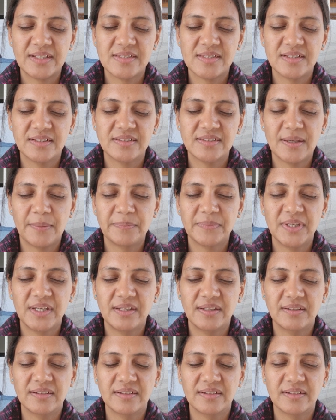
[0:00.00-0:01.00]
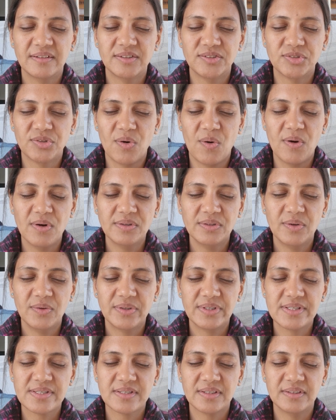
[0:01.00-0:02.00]
Is it something is wrong,
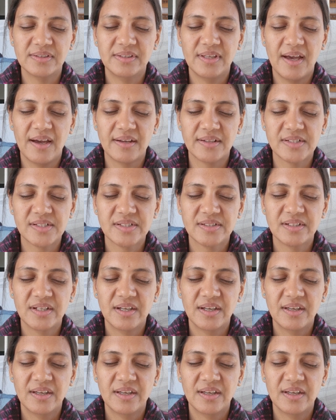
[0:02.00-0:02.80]
or is it that